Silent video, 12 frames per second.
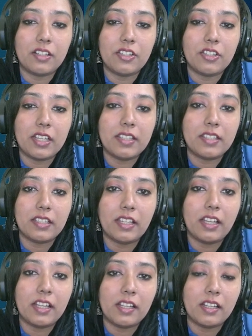just
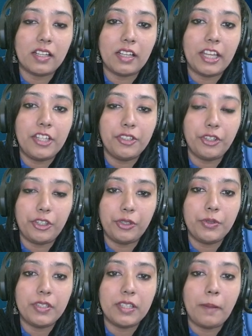
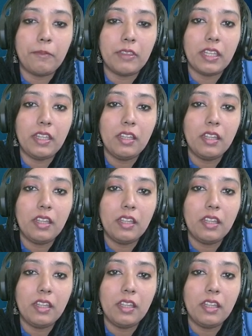introduce something.